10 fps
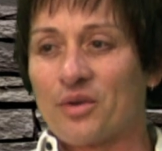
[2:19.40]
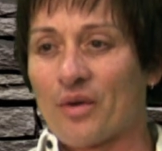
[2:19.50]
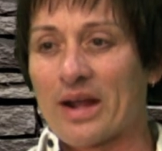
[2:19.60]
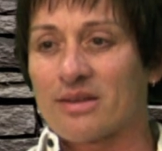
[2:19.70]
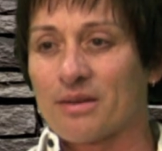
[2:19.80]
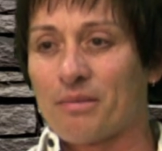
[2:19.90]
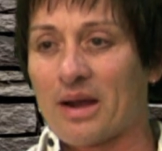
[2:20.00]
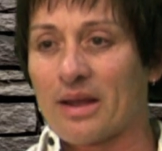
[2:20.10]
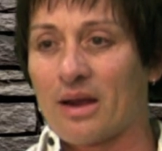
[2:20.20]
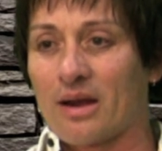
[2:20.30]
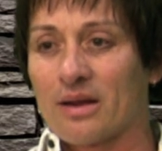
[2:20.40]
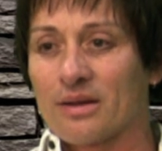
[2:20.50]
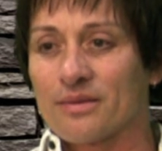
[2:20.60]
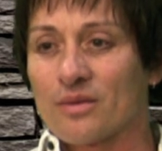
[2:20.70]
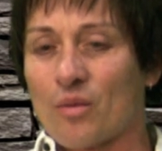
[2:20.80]
Directed by
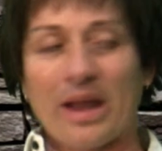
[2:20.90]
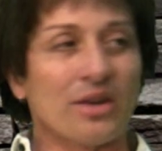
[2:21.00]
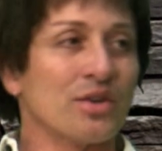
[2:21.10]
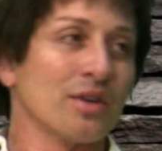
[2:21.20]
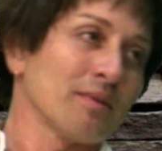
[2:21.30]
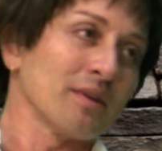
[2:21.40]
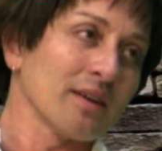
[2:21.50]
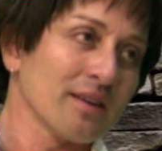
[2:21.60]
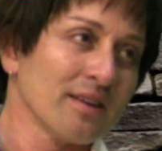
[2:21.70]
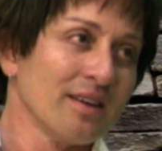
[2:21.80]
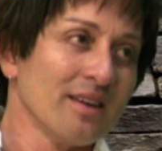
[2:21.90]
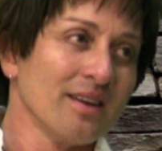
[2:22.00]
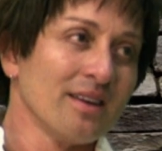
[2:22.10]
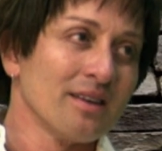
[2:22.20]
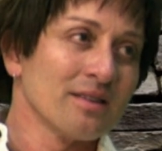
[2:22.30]
Wayne Shipley.
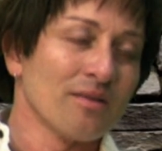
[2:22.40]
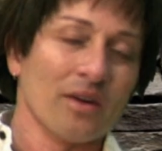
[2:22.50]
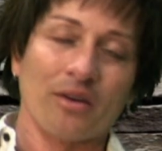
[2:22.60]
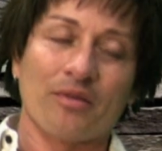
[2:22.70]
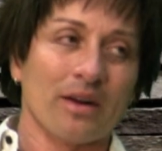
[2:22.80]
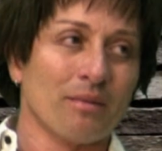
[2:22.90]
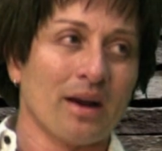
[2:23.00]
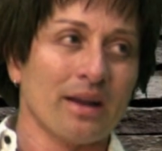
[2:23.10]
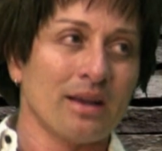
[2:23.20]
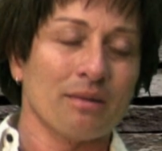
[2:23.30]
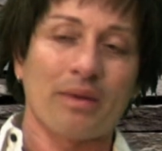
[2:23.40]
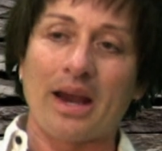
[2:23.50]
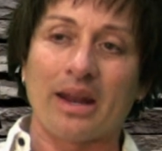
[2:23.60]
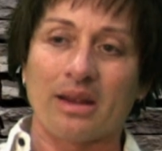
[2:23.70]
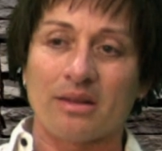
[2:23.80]
It's a very good friend of mine. He and
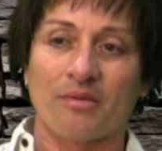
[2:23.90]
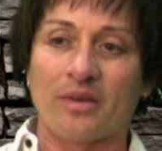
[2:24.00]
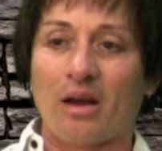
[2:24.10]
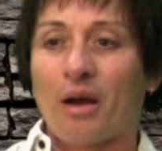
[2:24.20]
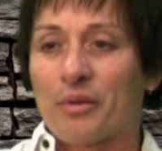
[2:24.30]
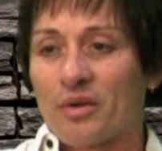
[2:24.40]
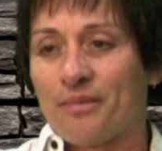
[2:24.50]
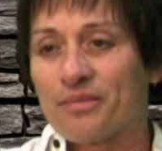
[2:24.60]
Patty, they're phenomenal.